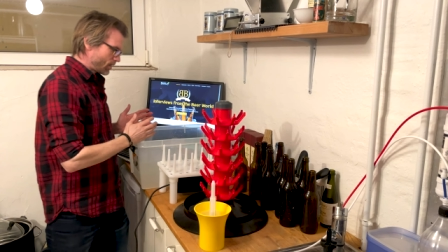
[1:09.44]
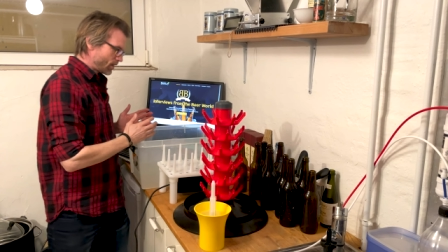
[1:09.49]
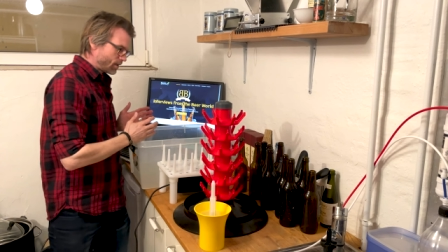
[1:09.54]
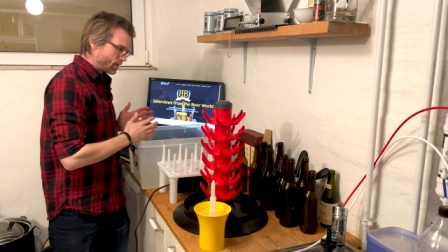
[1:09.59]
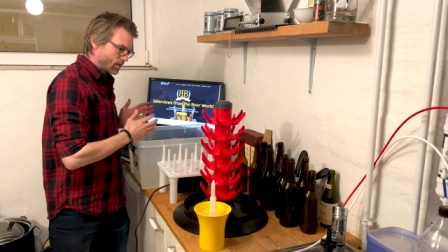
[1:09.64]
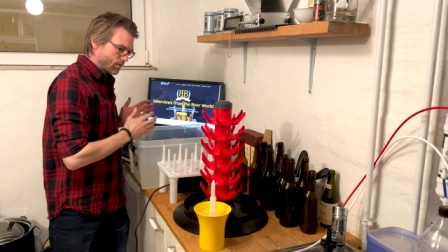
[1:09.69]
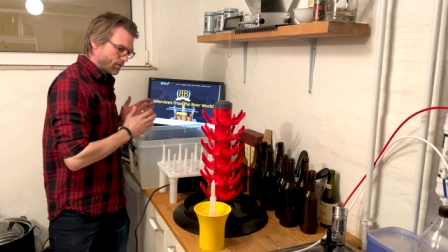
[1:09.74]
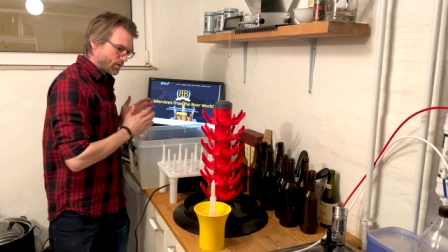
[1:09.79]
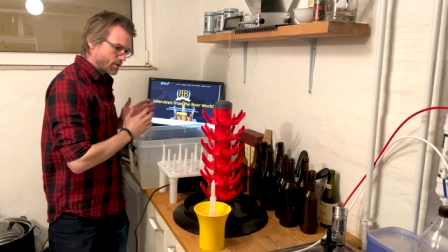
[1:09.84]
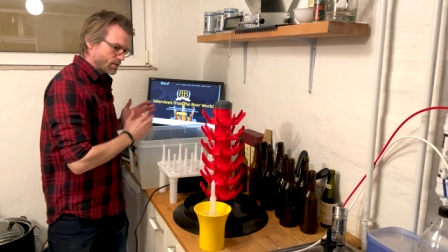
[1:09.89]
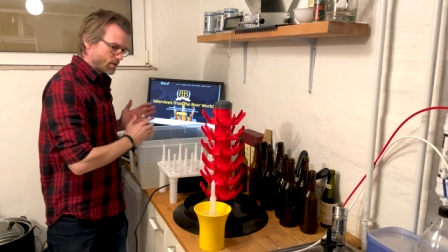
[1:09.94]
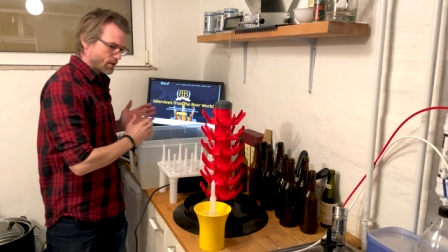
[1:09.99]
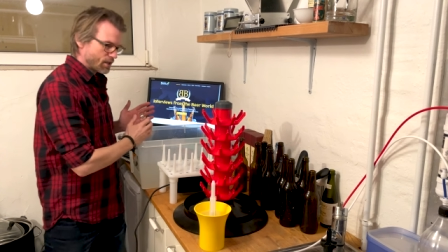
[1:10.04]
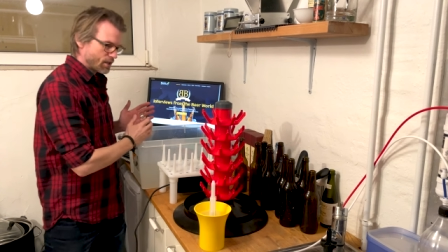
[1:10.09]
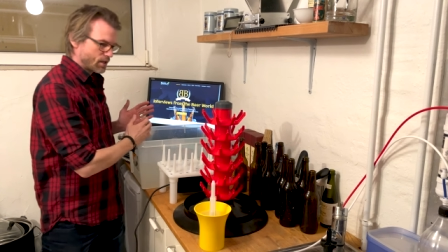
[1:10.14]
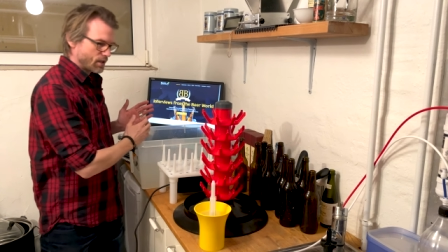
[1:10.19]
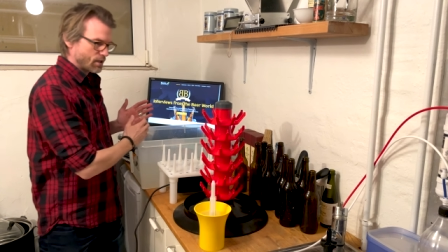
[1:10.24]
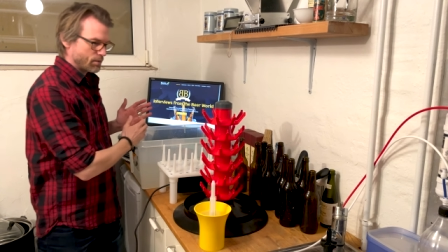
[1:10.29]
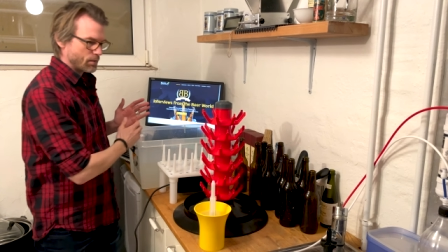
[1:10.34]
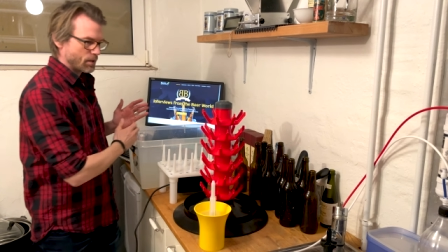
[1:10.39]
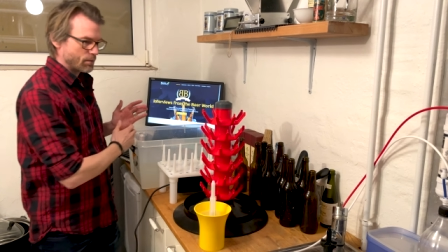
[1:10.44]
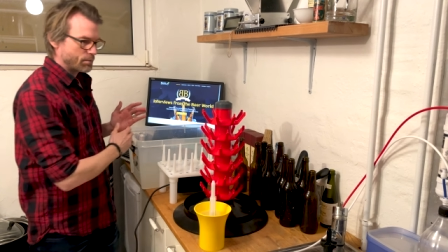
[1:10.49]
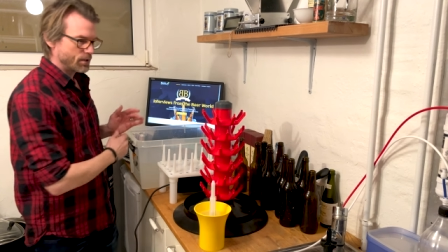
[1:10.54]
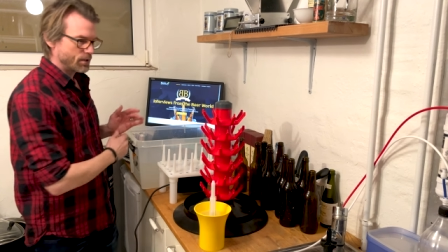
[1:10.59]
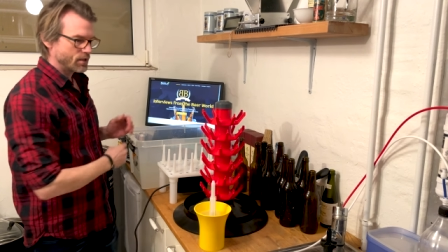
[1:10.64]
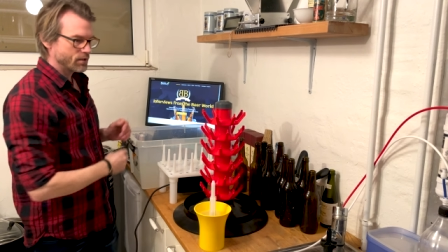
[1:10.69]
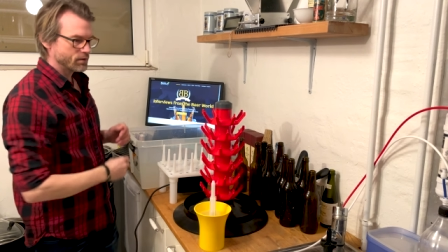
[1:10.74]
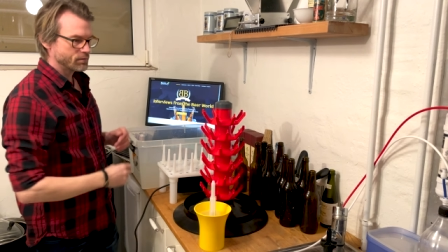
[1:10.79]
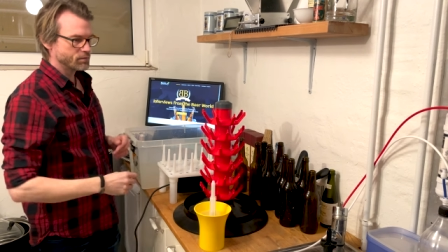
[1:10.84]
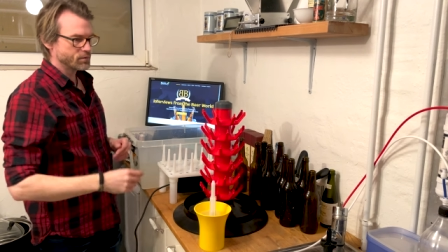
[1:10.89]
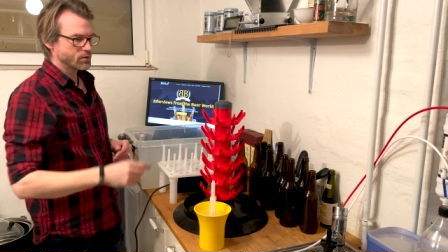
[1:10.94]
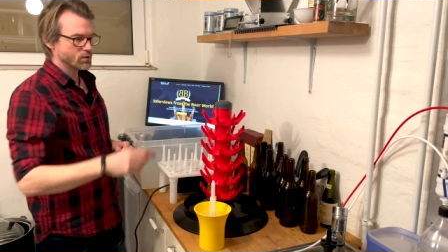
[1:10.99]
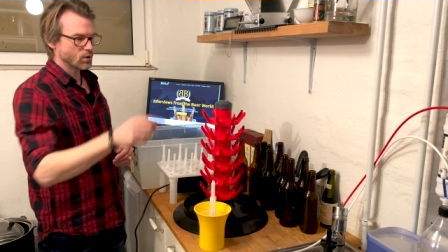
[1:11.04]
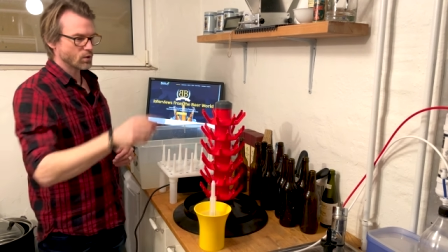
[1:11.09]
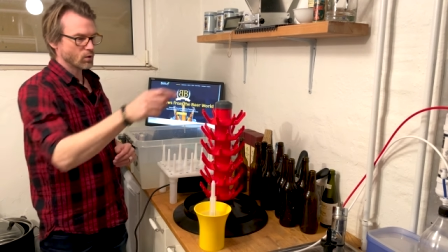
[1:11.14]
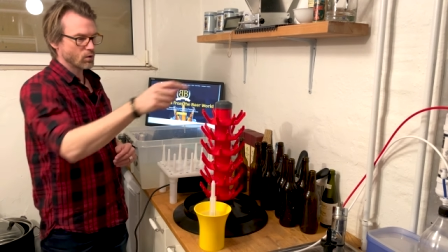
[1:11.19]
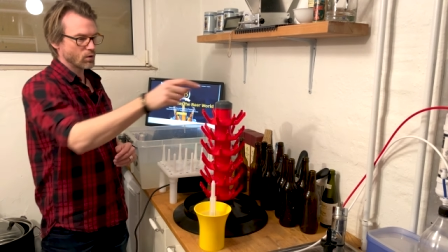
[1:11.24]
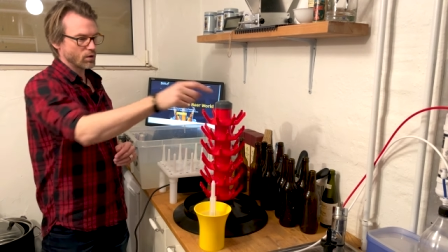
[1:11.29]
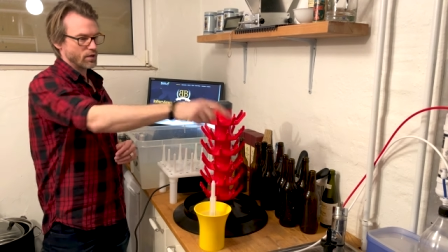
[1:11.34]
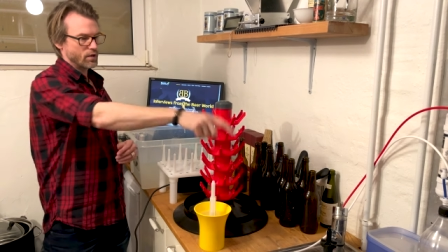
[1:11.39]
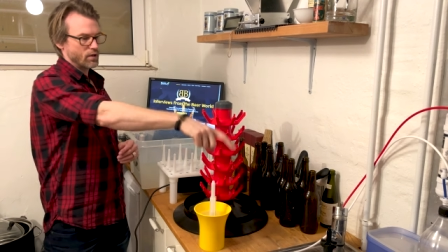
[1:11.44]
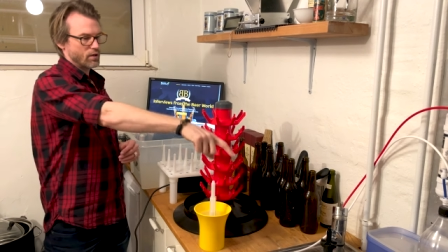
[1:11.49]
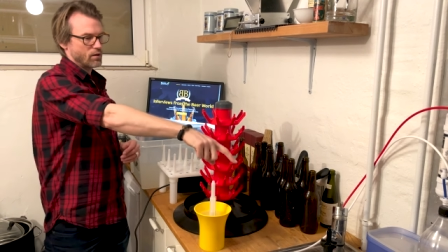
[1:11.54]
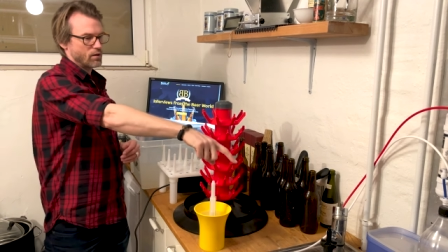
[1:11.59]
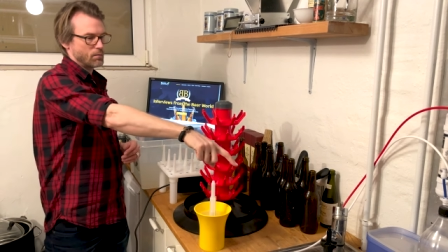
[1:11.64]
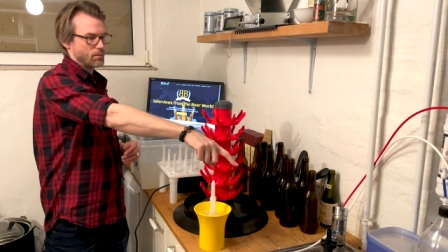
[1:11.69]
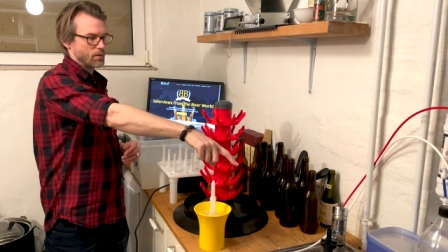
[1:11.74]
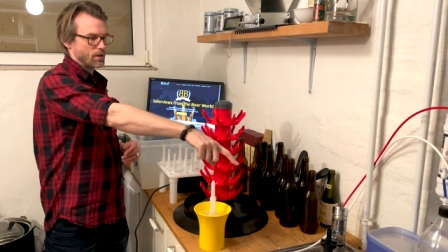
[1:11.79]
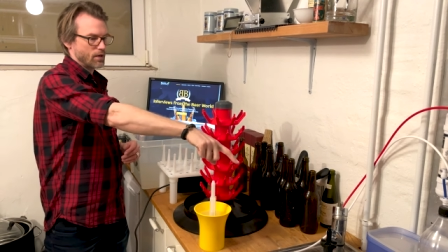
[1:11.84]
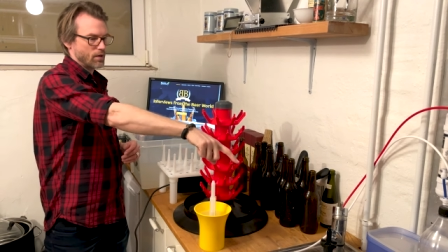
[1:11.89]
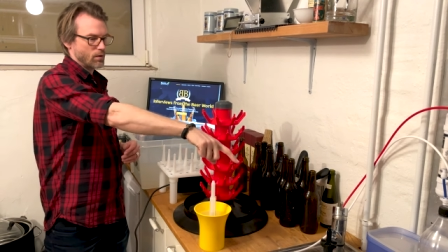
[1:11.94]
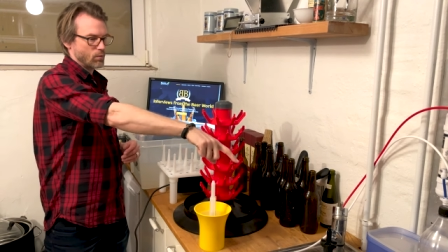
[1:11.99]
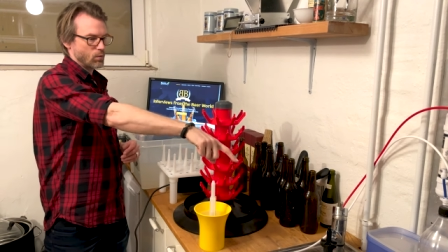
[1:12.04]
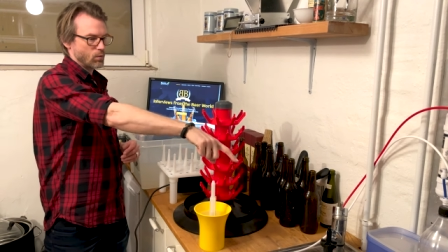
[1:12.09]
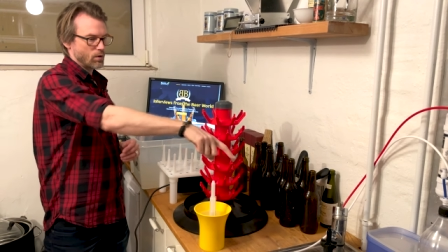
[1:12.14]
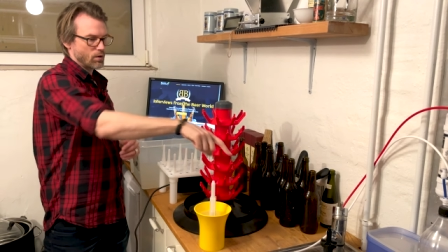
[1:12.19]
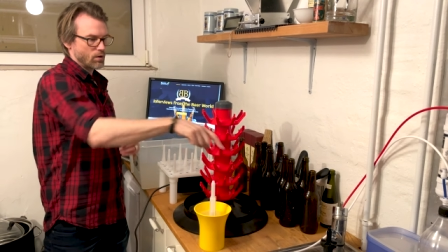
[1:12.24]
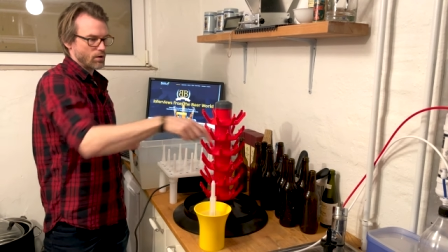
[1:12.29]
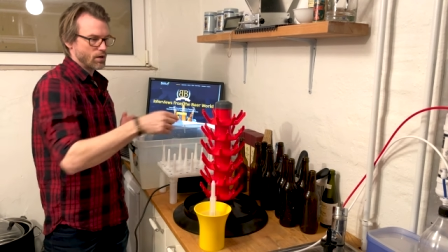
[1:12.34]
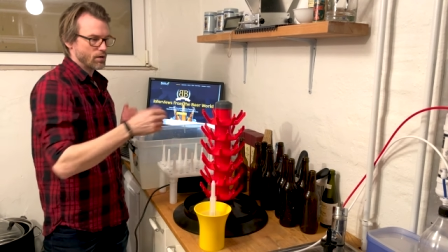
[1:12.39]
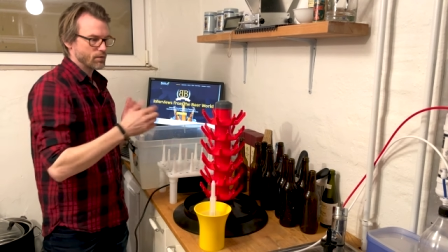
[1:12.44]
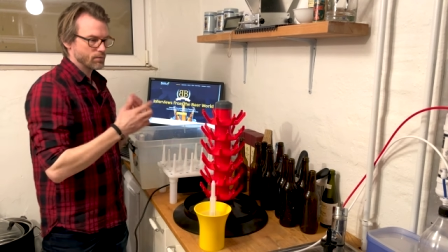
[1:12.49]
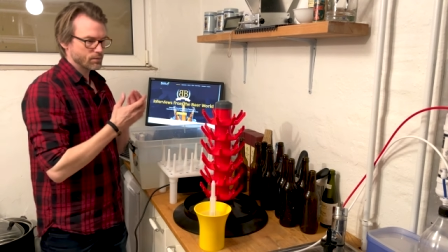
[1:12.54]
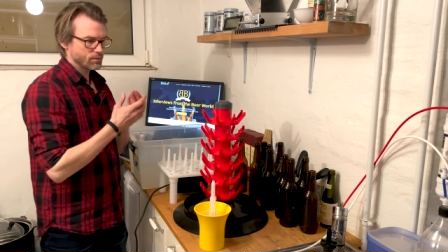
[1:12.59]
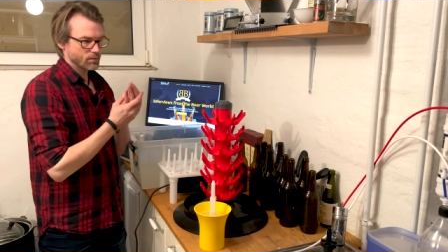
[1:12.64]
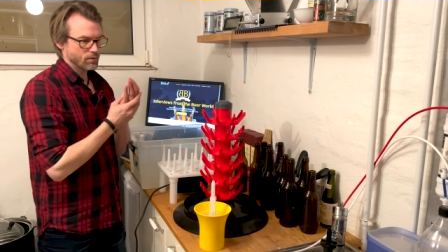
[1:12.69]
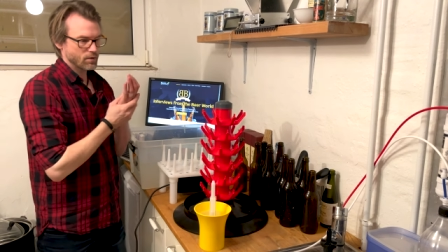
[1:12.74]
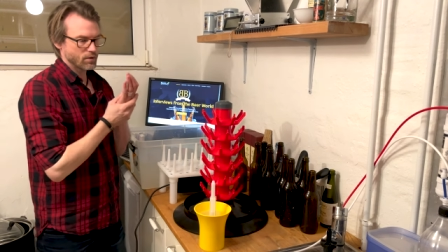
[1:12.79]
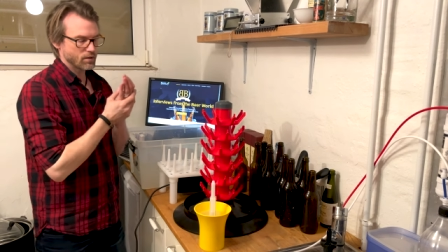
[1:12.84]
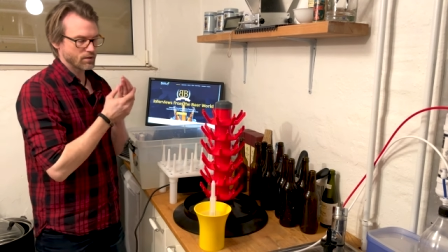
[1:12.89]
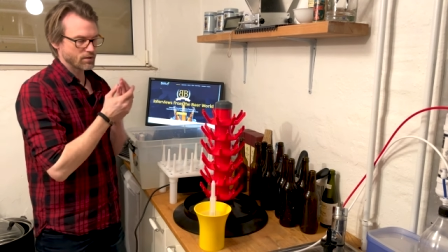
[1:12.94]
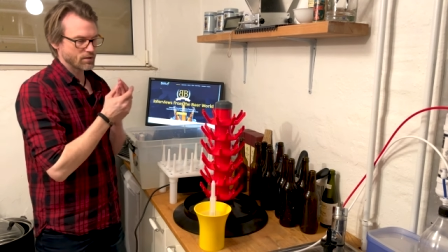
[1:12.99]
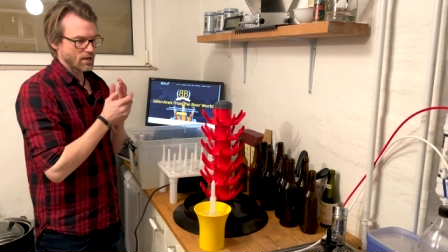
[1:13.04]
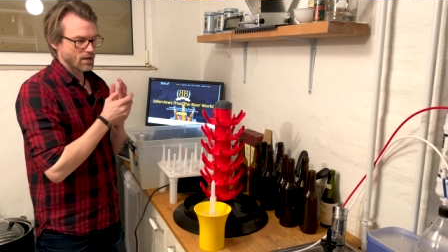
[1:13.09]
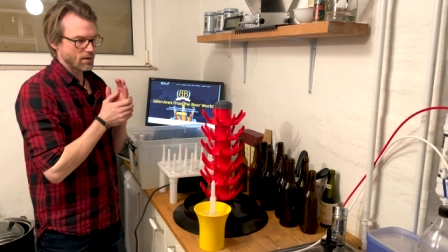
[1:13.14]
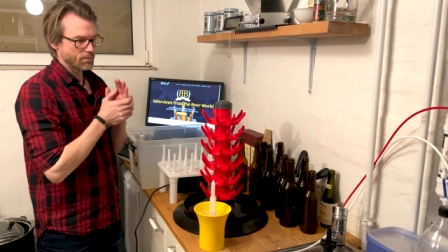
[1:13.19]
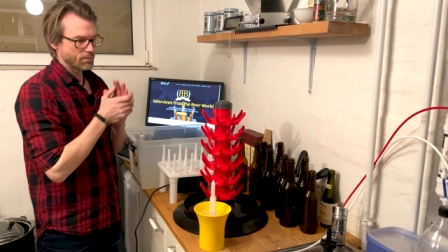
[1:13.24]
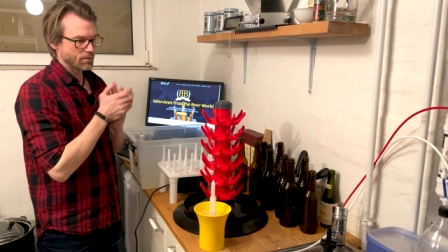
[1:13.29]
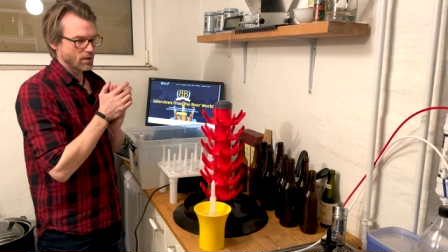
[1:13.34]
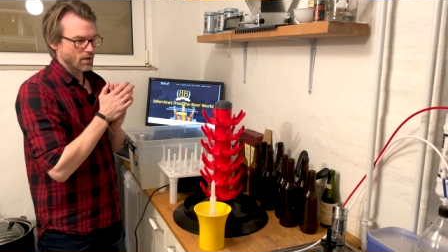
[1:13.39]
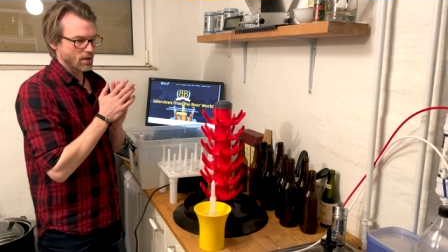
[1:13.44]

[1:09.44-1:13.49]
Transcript: any of this getting in my beer. So here on my water tap,